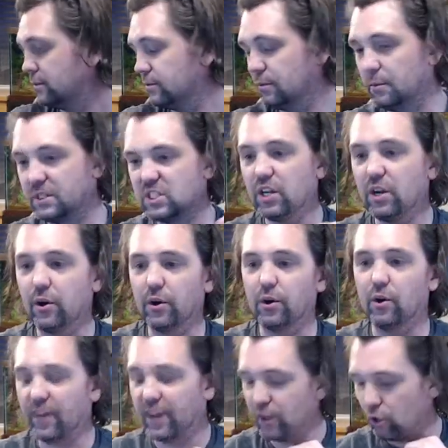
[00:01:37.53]
material
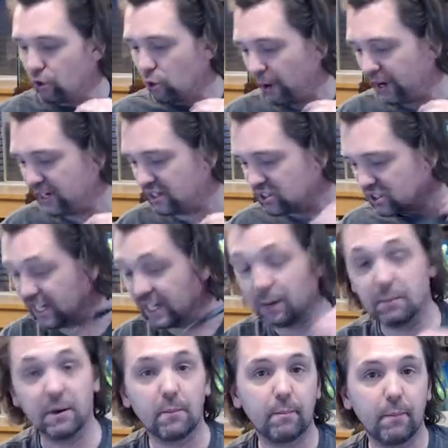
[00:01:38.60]
that you're going to see, and I'm going to